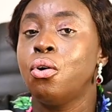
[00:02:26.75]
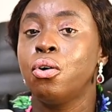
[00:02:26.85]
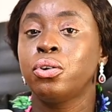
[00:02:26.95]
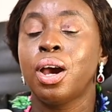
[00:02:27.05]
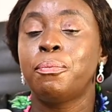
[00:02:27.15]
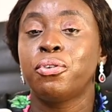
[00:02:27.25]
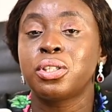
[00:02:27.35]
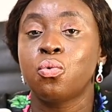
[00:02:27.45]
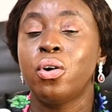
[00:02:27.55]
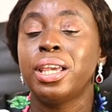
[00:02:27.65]
or you are
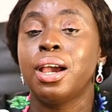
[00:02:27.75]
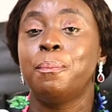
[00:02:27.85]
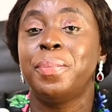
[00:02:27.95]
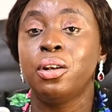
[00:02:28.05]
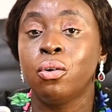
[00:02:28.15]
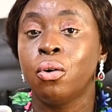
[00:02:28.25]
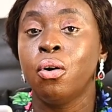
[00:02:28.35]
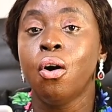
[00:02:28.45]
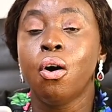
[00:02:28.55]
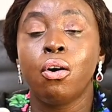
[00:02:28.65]
41 year
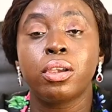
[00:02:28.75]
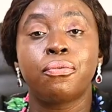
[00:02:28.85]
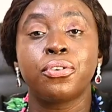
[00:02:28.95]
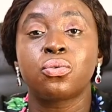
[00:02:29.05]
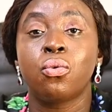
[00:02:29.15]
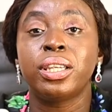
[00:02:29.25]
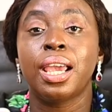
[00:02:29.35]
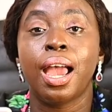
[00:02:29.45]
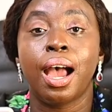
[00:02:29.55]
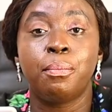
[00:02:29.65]
below, or you are 41
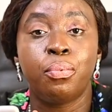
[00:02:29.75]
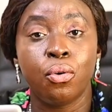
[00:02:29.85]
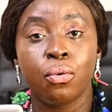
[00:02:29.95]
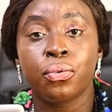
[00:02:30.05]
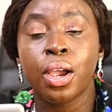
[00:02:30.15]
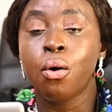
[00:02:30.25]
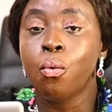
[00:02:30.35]
year above,